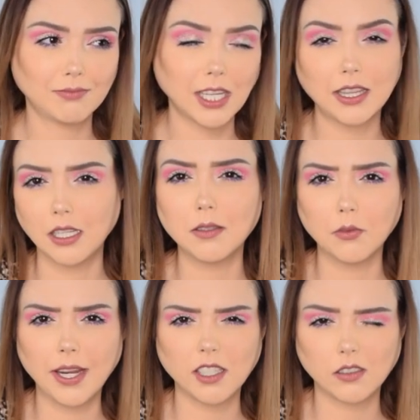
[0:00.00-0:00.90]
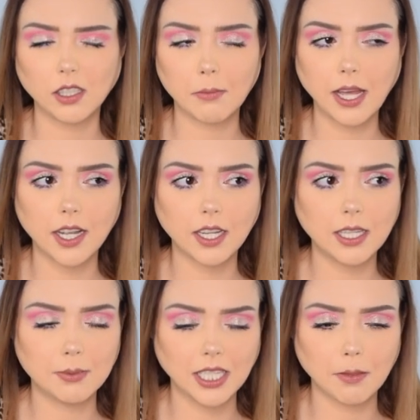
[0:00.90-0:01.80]
Like the regular glam bag. I
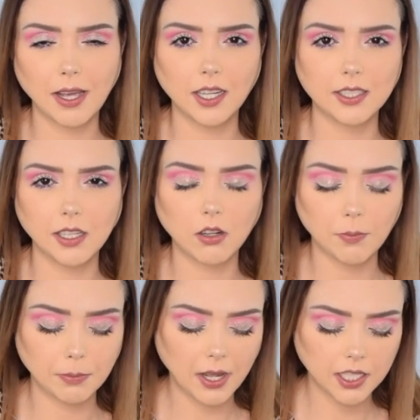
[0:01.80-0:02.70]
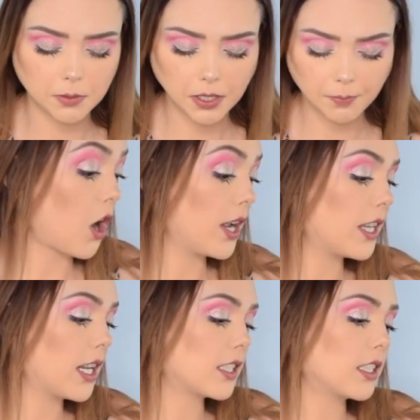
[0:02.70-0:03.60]
keep saying the bag because they all come with bags, but. All right,
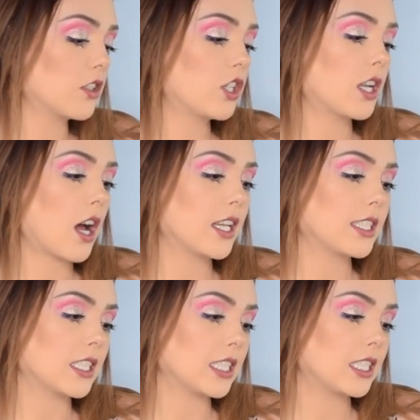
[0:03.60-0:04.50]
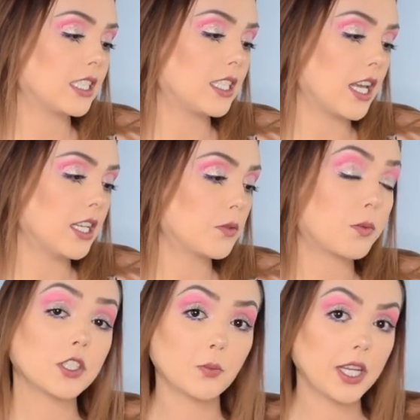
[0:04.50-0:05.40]
the next thing she got is an estate,
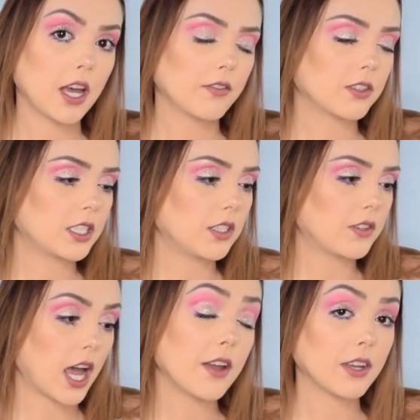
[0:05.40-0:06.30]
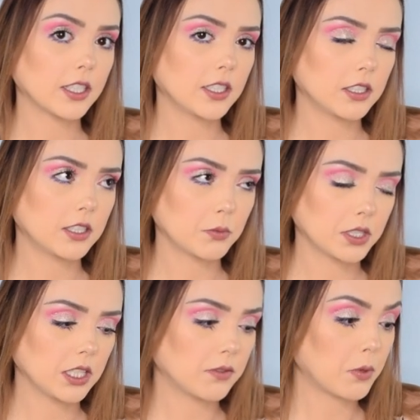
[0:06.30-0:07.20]
which we have received, I've at least
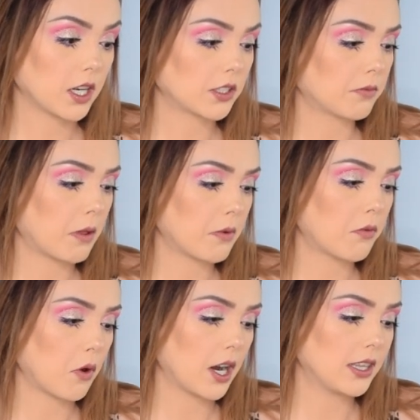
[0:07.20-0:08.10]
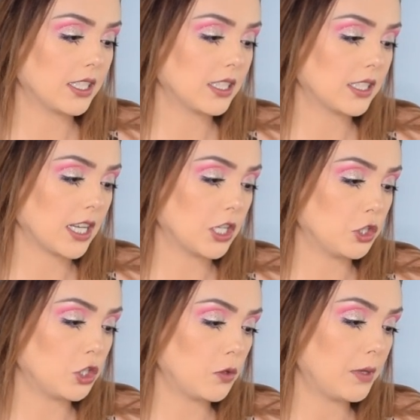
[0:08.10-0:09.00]
received products from them before. This is a
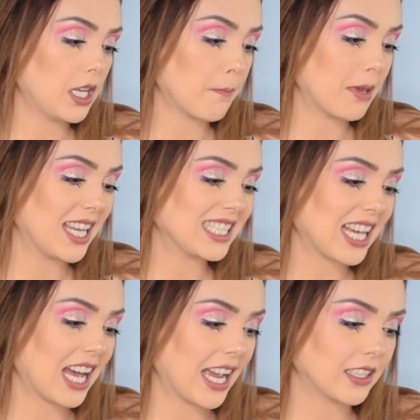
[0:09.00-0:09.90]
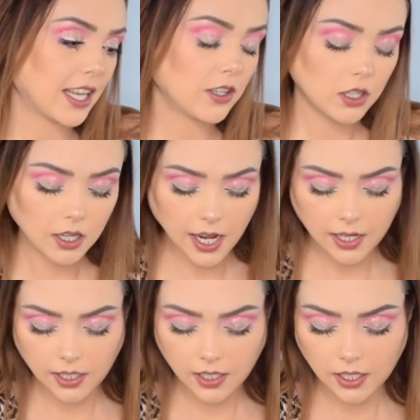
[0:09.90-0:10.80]
Doomy Baked Highlighter,
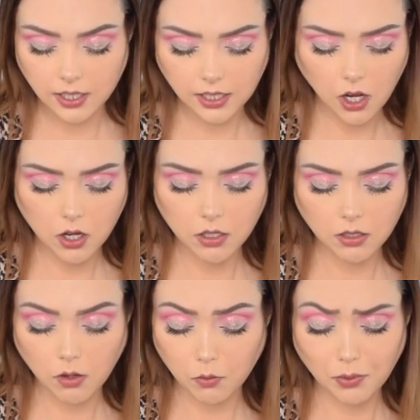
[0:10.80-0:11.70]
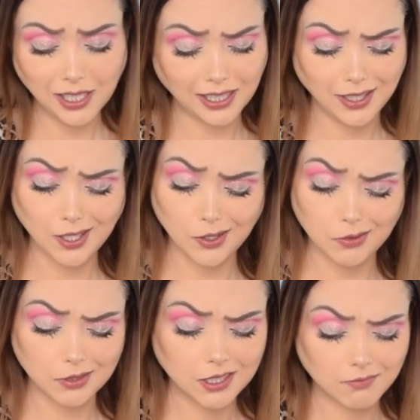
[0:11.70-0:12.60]
and it is really
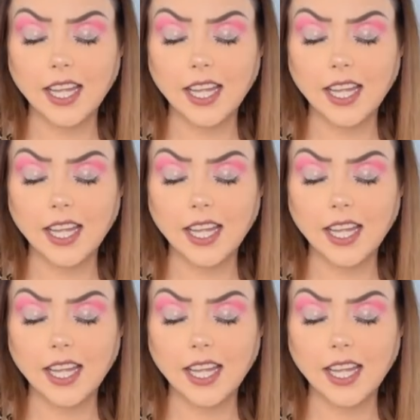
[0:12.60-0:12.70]
cute.